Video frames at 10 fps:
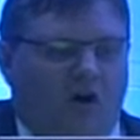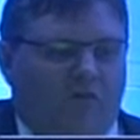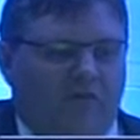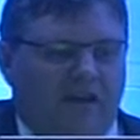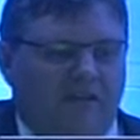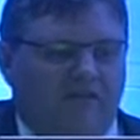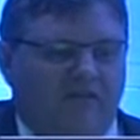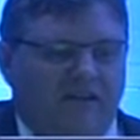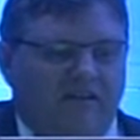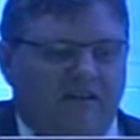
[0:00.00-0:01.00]
of
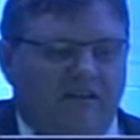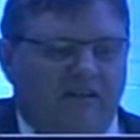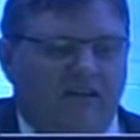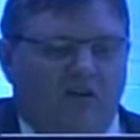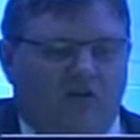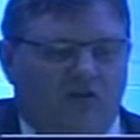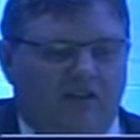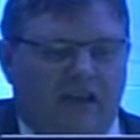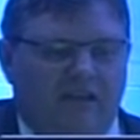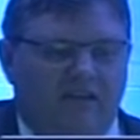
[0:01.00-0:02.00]
individually
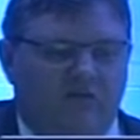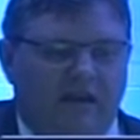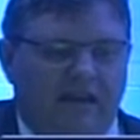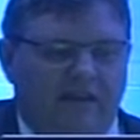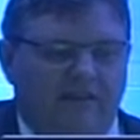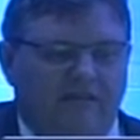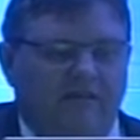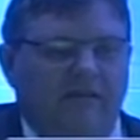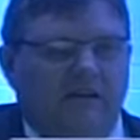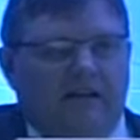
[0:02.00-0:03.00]
rotating wheels.
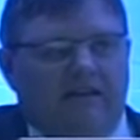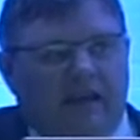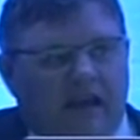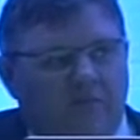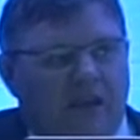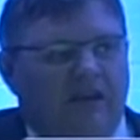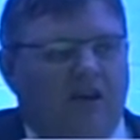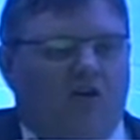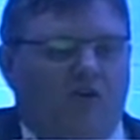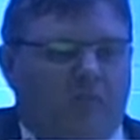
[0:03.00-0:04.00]
Then I make a
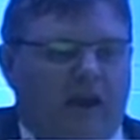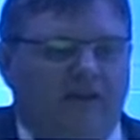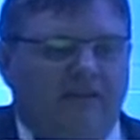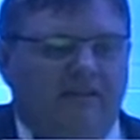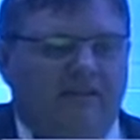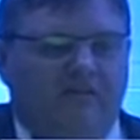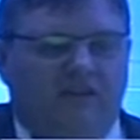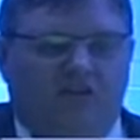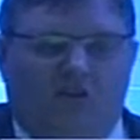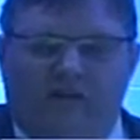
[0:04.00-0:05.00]
comparison
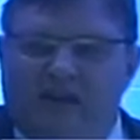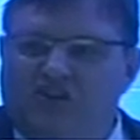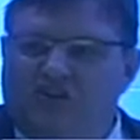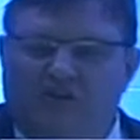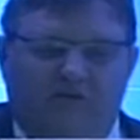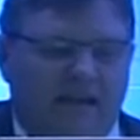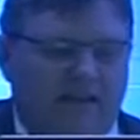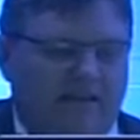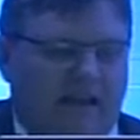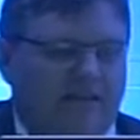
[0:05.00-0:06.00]
with conventional wheel
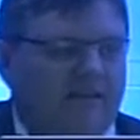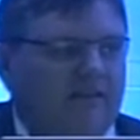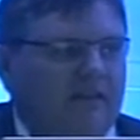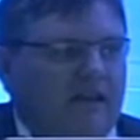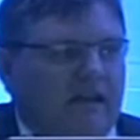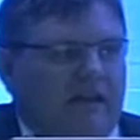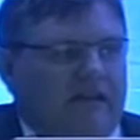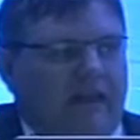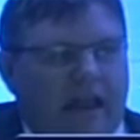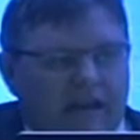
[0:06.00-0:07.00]
sets.
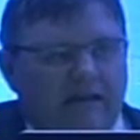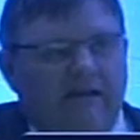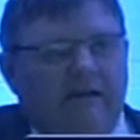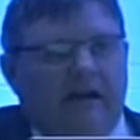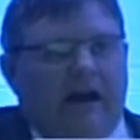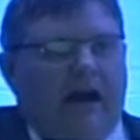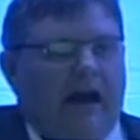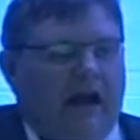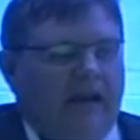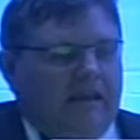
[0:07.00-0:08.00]
Then
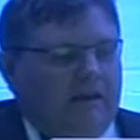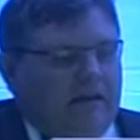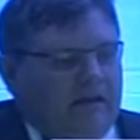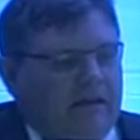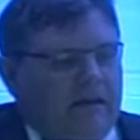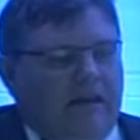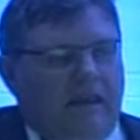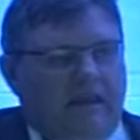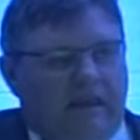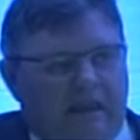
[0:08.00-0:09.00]
I
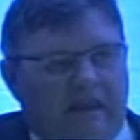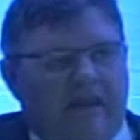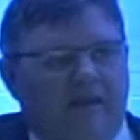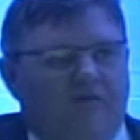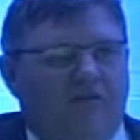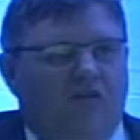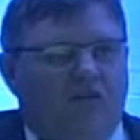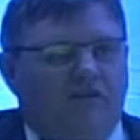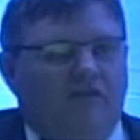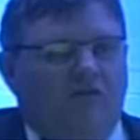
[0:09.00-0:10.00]
give you
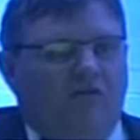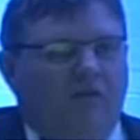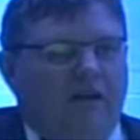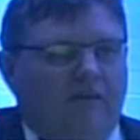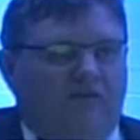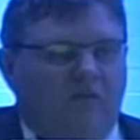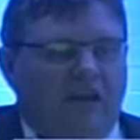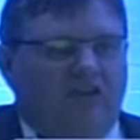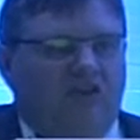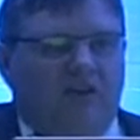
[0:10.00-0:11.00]
also
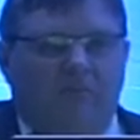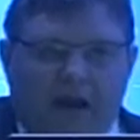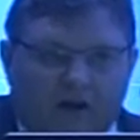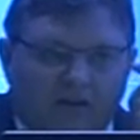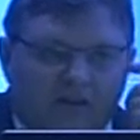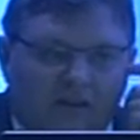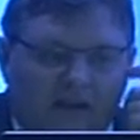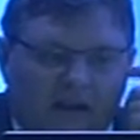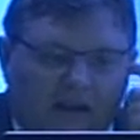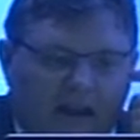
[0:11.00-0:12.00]
information about
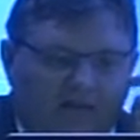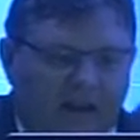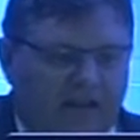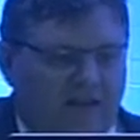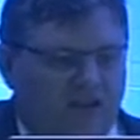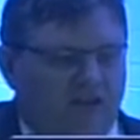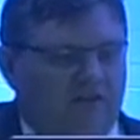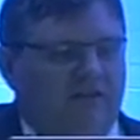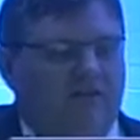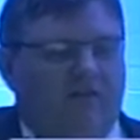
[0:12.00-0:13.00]
the
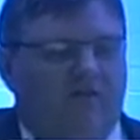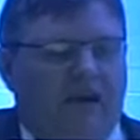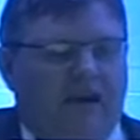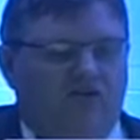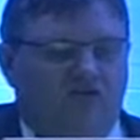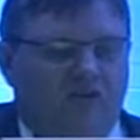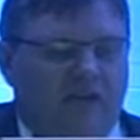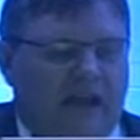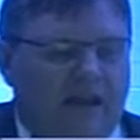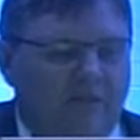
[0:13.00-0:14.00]
advantages of
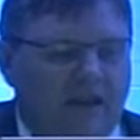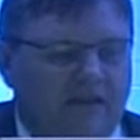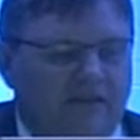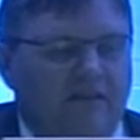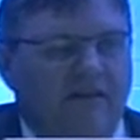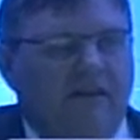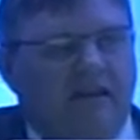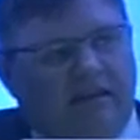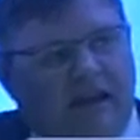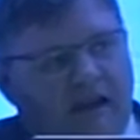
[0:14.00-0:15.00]
mechatronic elements.
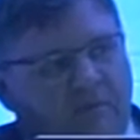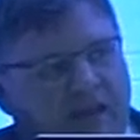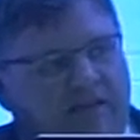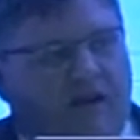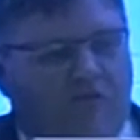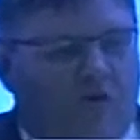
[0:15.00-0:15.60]
Then I make some